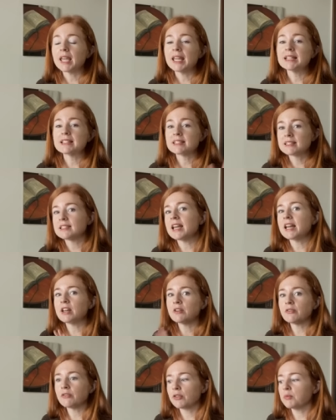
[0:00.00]
instead
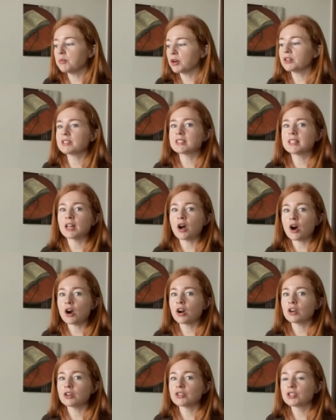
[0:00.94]
of the books that
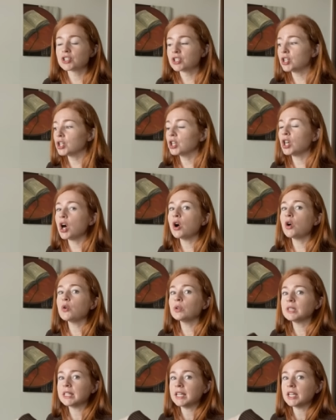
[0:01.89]
are
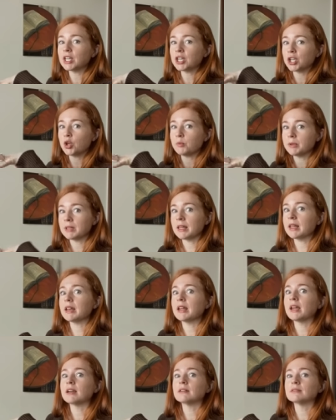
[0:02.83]
slowly
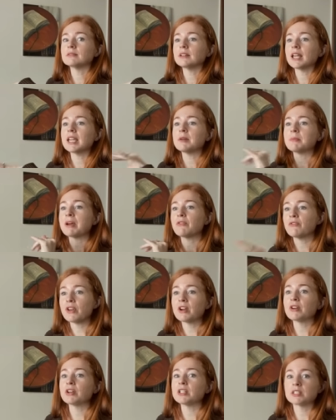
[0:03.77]
accumulating in my
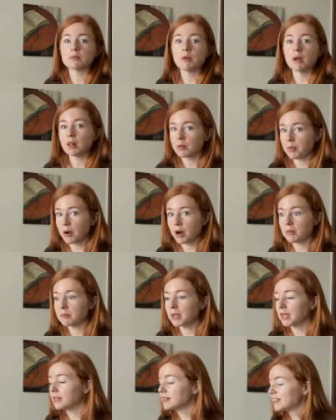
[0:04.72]
very small
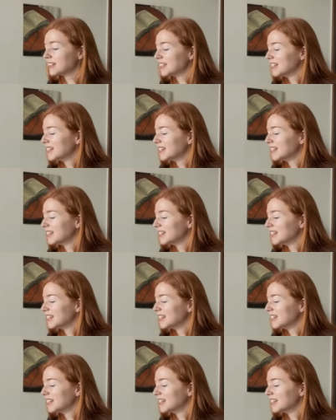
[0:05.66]
apartment.